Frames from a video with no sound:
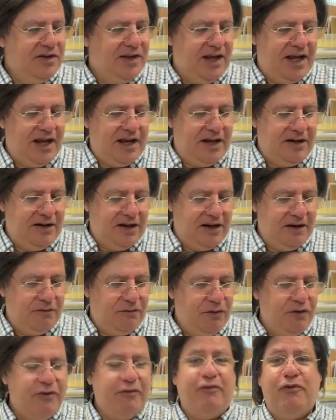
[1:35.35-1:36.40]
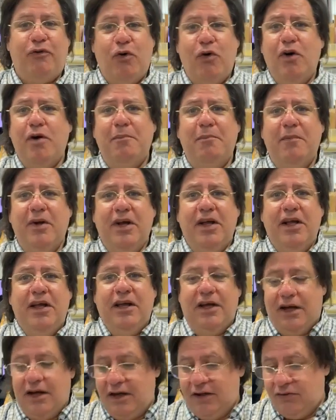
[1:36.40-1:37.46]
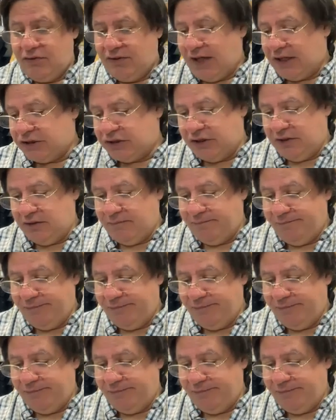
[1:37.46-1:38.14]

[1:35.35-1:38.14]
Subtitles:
And for the form section,